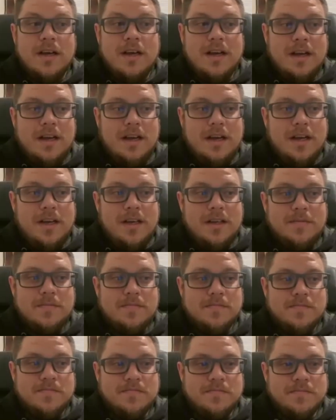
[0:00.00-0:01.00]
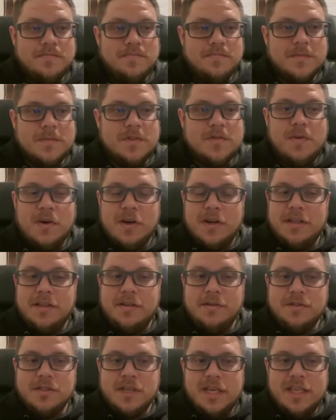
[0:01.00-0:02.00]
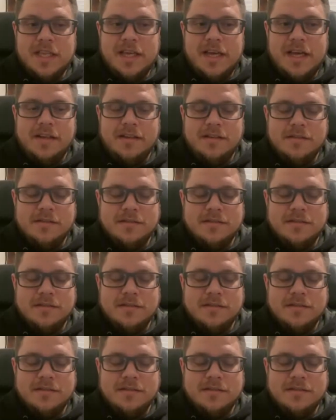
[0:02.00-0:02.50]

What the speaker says: it's funny you say that.